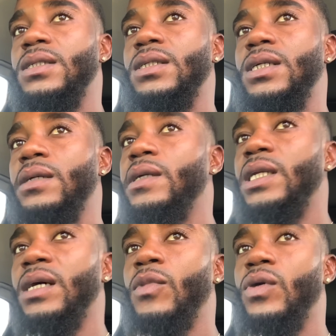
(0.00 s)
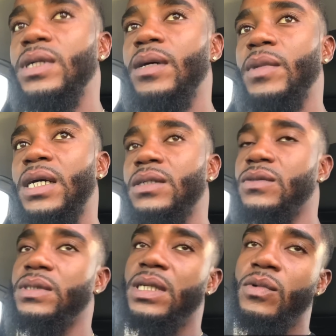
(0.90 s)
I really about them I just
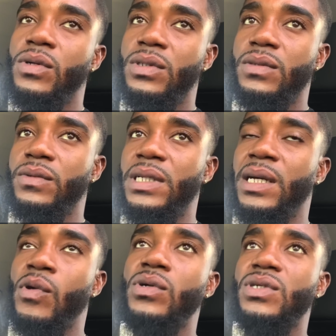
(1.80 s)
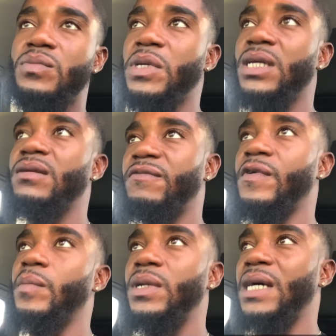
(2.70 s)
reach about the, really about just making the
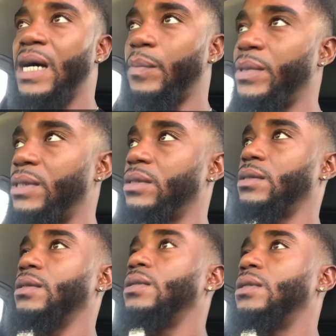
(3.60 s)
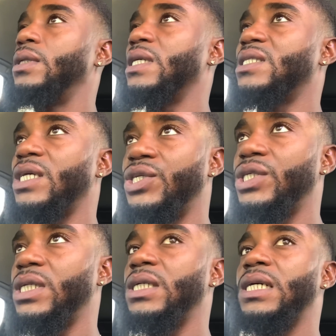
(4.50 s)
family happy. Mm-hmm.
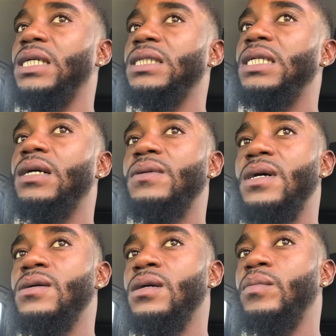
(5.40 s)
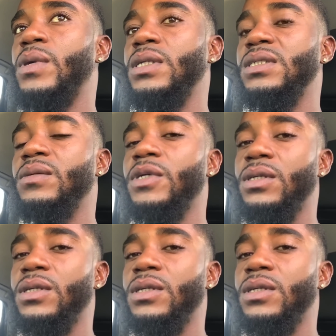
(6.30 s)
Essentially cause that my work pan, you see me?